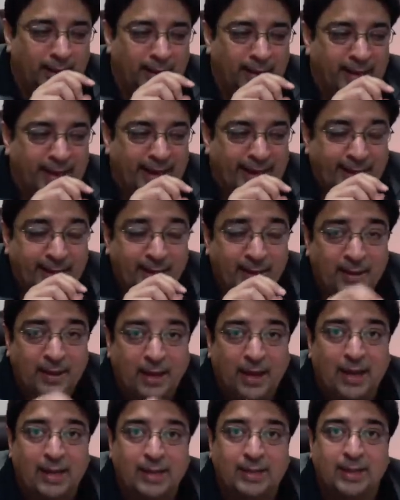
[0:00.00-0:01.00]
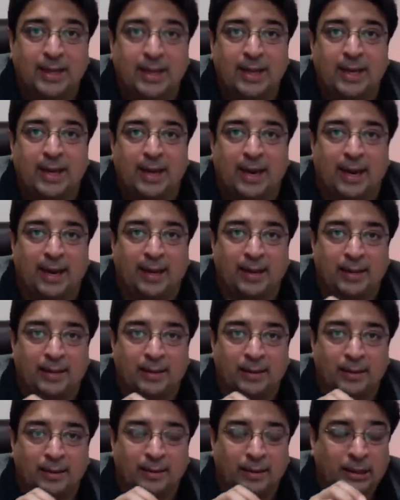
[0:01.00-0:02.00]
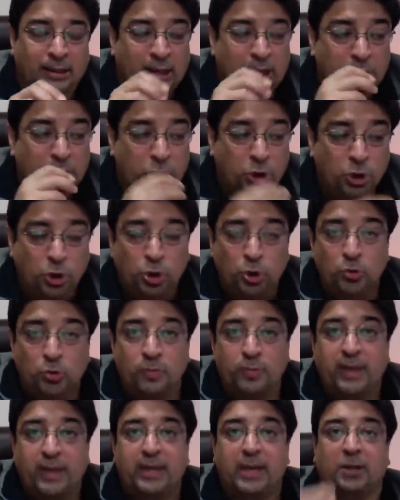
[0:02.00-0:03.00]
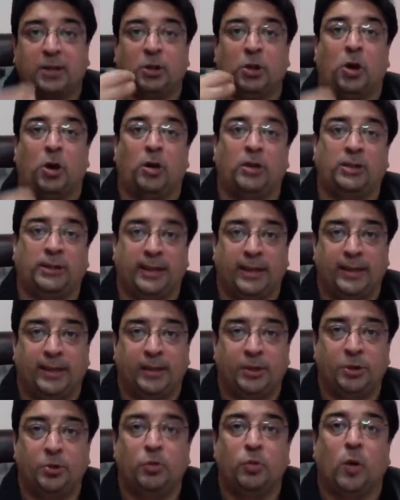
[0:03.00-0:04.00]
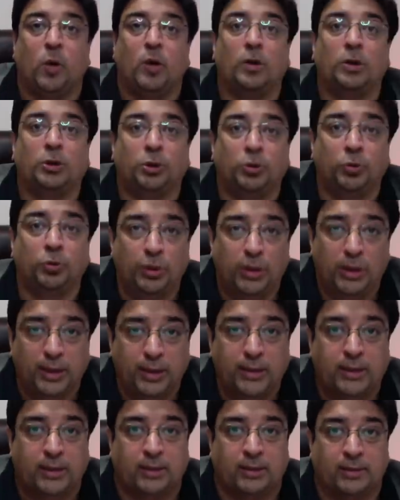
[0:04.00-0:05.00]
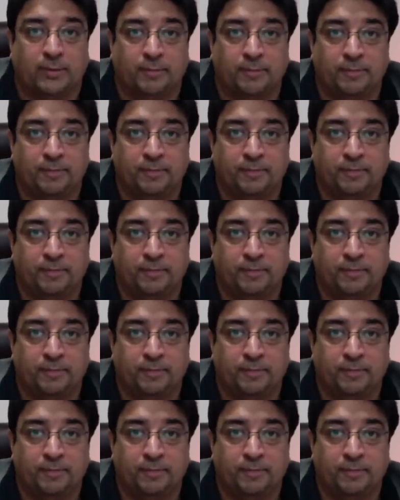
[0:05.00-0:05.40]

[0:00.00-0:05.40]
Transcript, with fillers: in analyzing and consuming a content you want to learn,